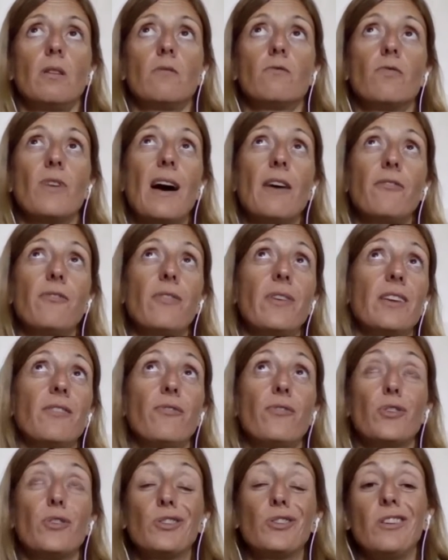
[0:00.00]
roughly
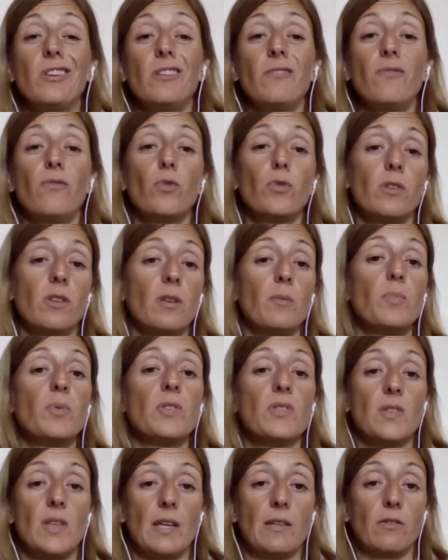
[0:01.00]

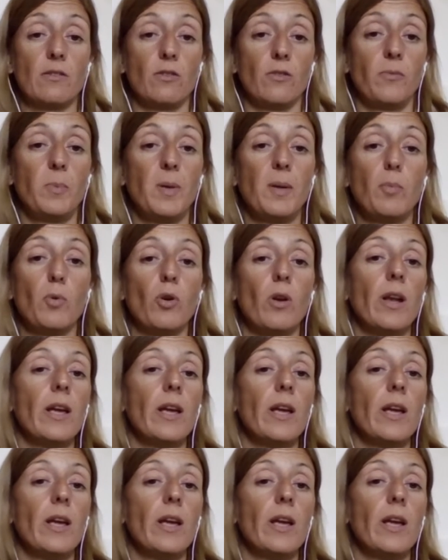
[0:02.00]
14% of people